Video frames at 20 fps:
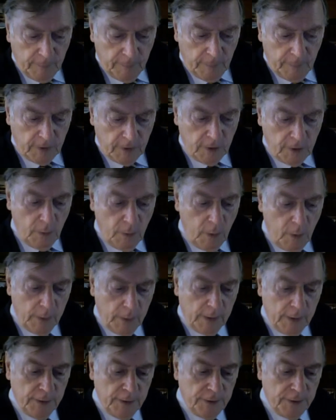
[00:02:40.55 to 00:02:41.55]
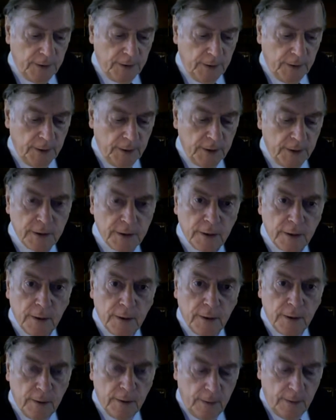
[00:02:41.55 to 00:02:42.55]
So what we're going to sing is
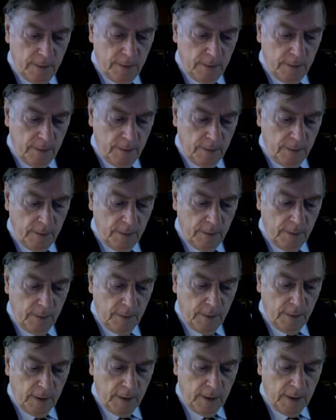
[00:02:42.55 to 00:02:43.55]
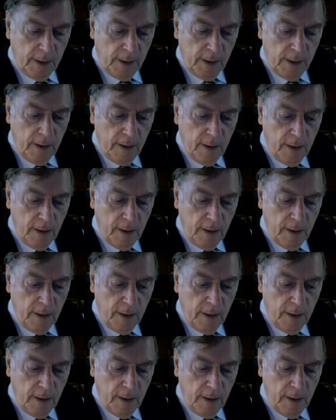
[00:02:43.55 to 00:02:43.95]
A,